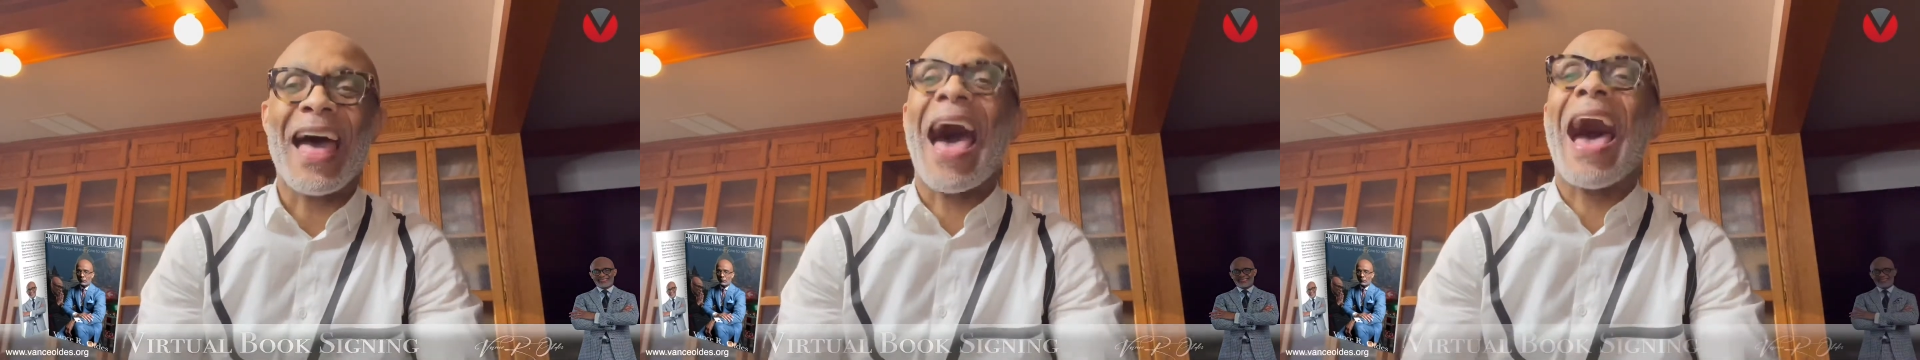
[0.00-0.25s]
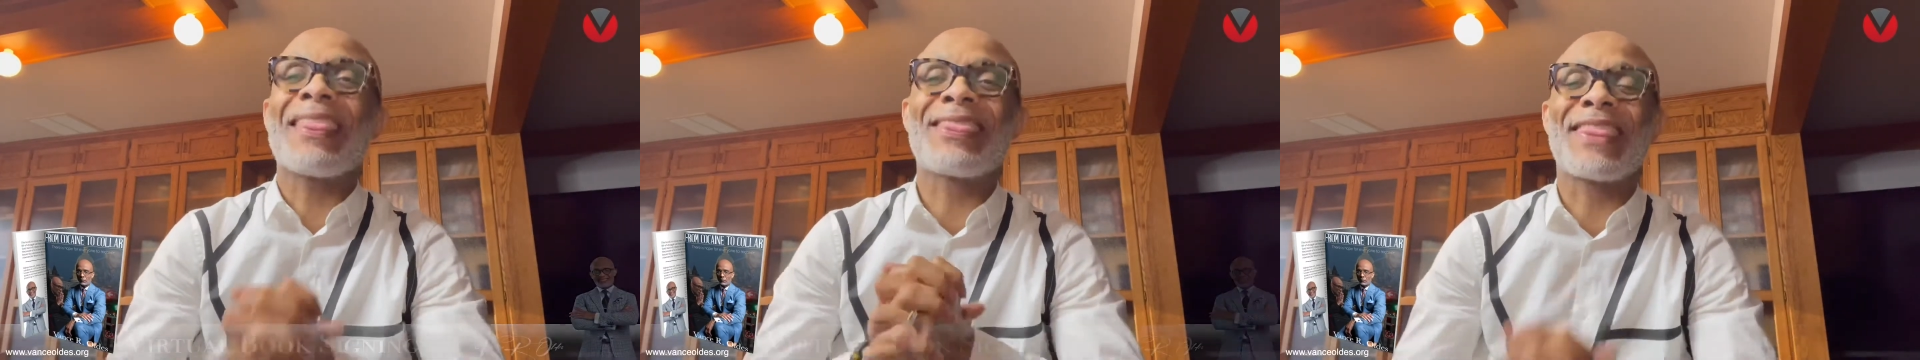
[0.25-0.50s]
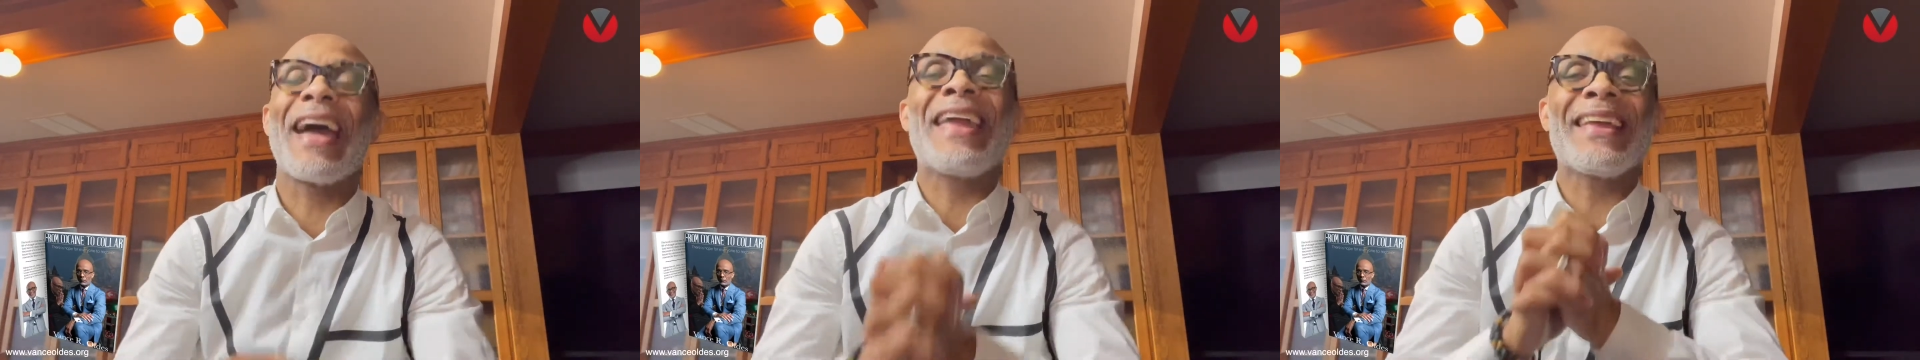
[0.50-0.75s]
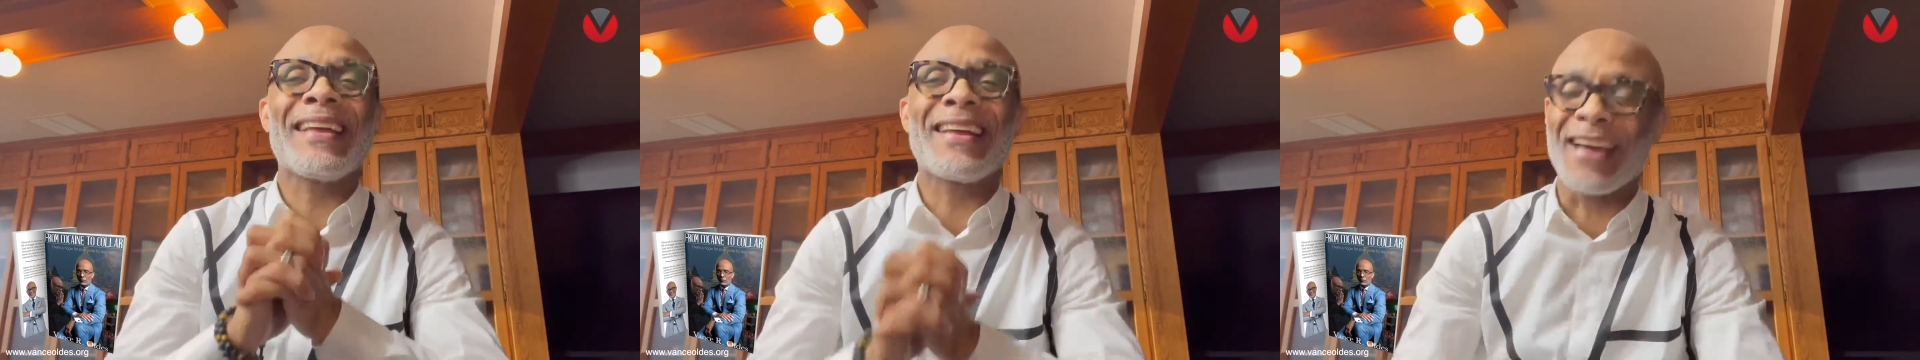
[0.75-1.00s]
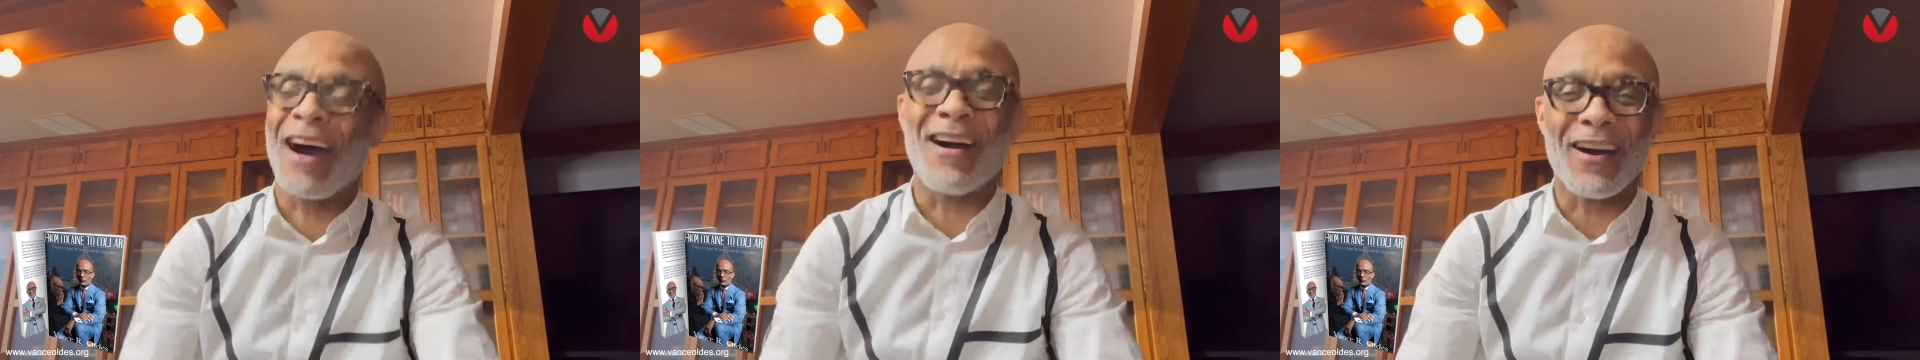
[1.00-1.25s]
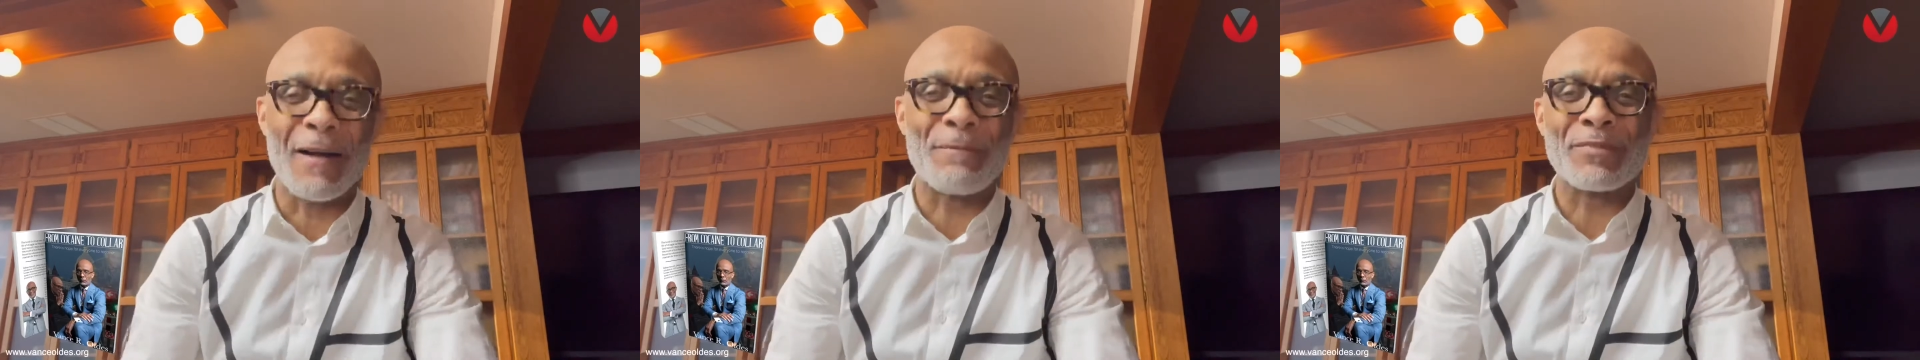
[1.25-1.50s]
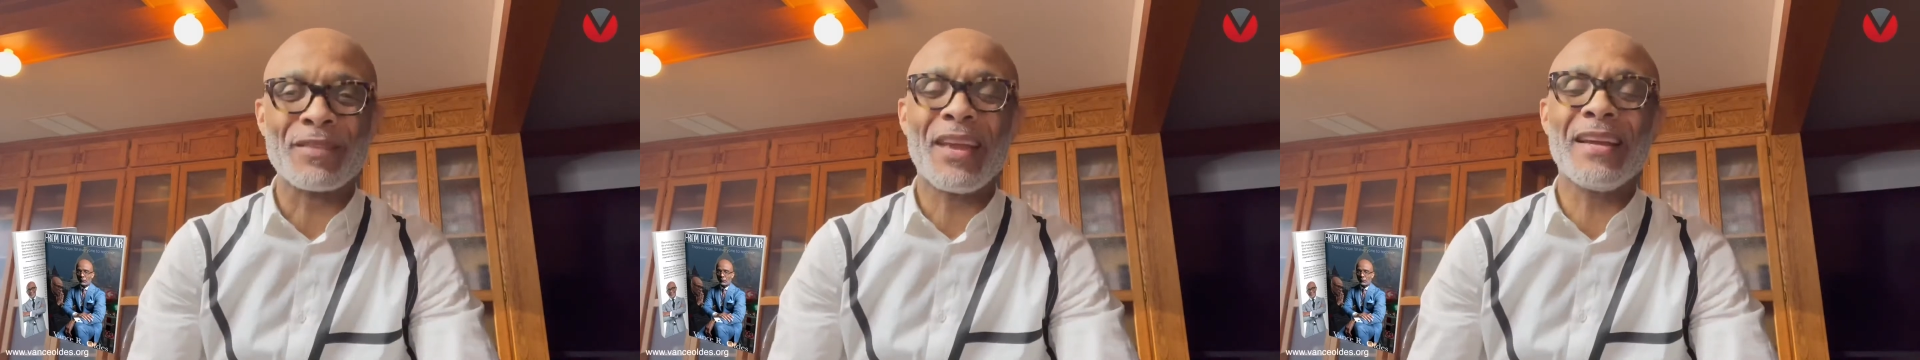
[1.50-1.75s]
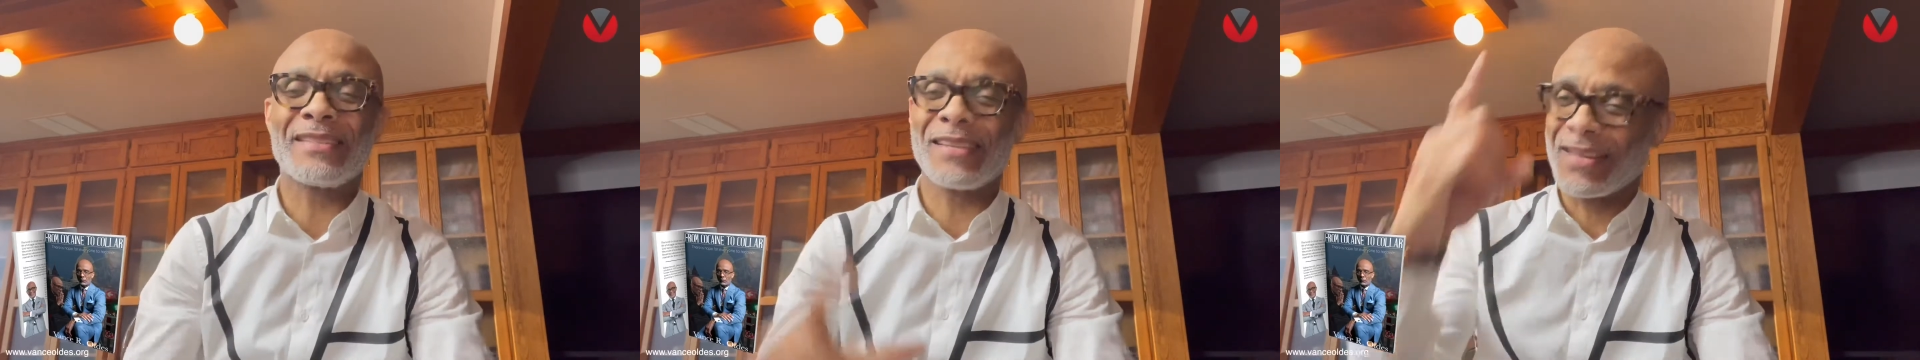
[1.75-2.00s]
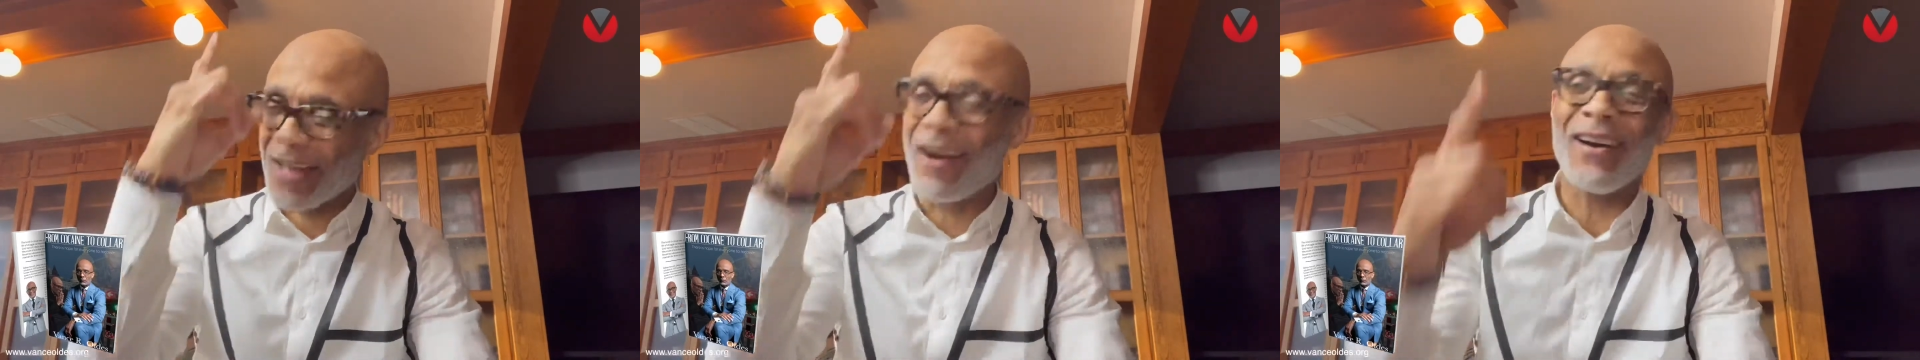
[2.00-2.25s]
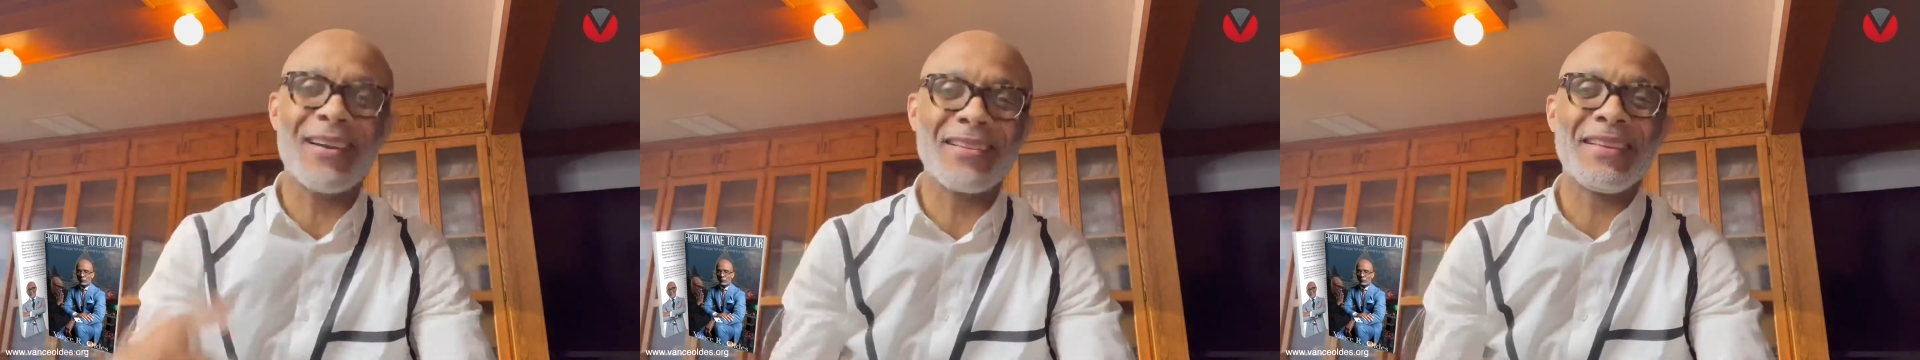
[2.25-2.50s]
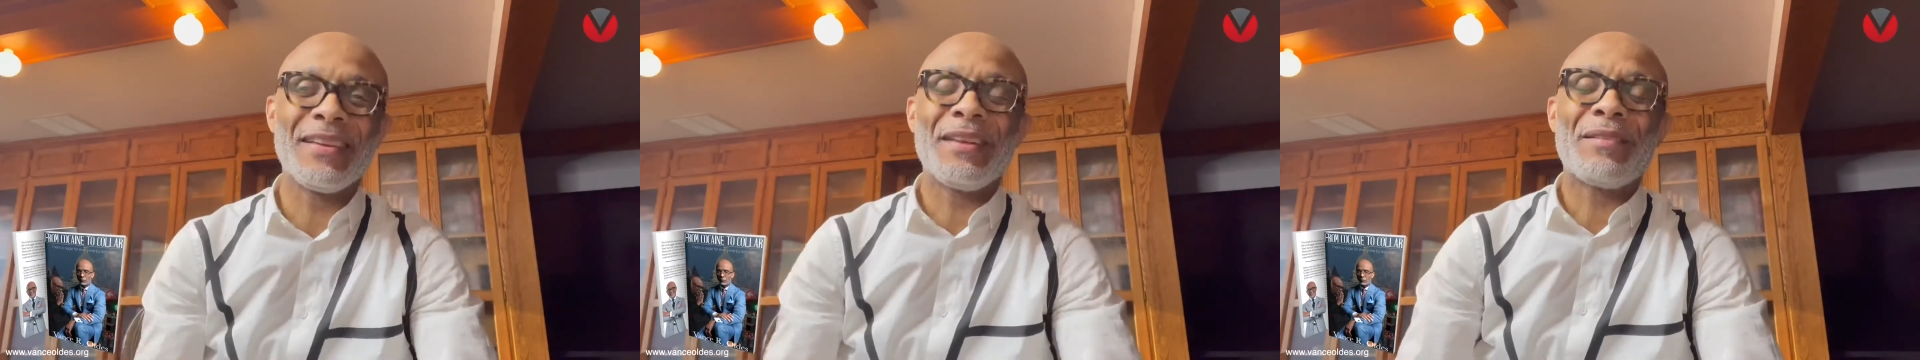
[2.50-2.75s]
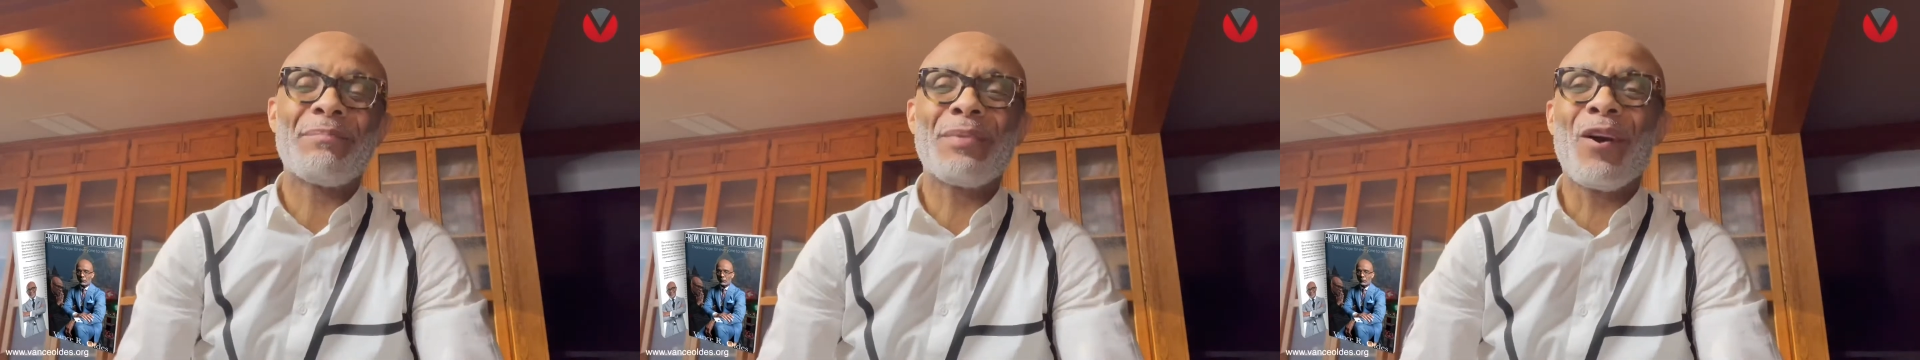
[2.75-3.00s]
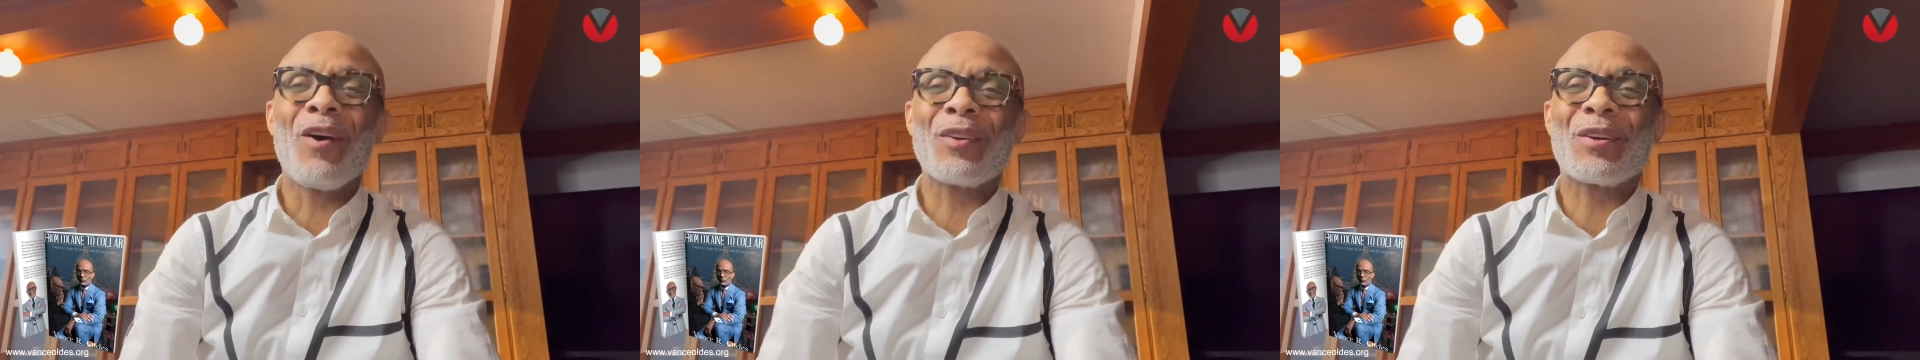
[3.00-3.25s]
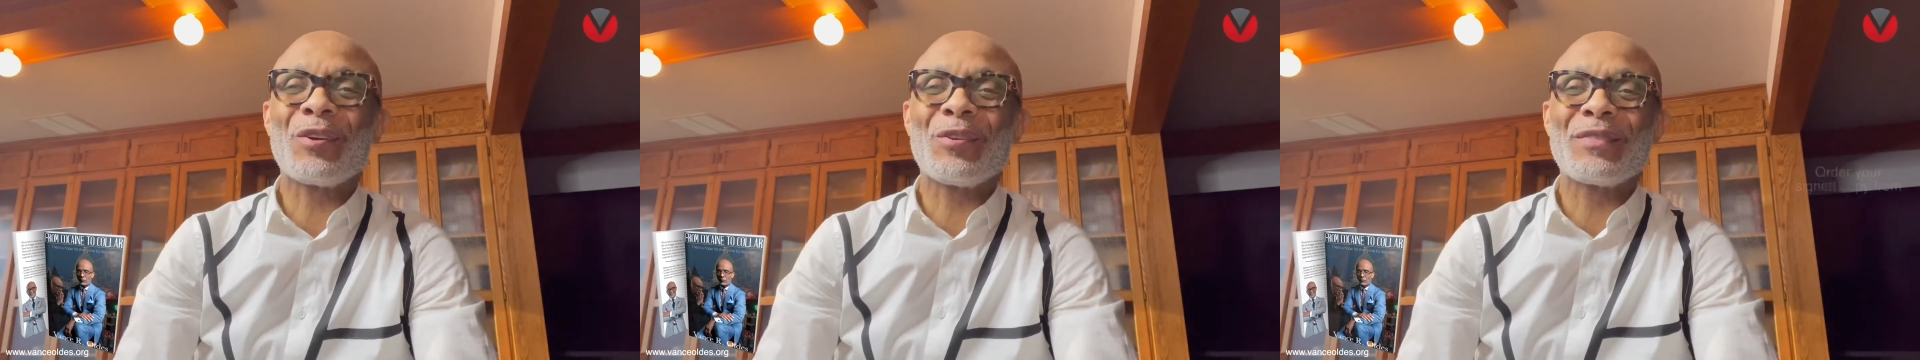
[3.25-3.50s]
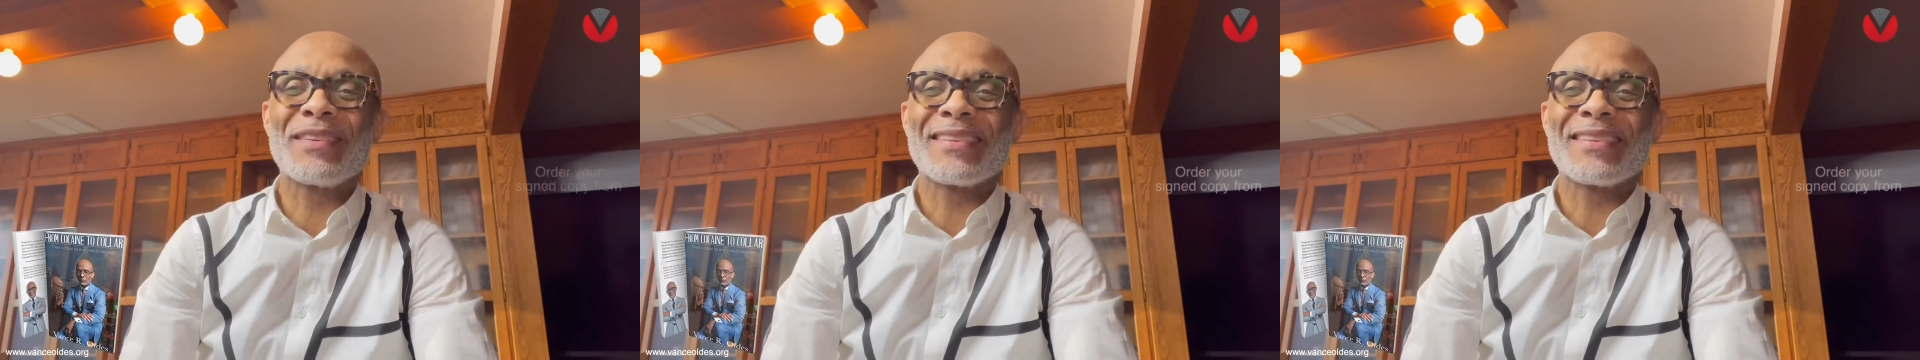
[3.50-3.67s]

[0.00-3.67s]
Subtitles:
I thank God, and to God be all the glory.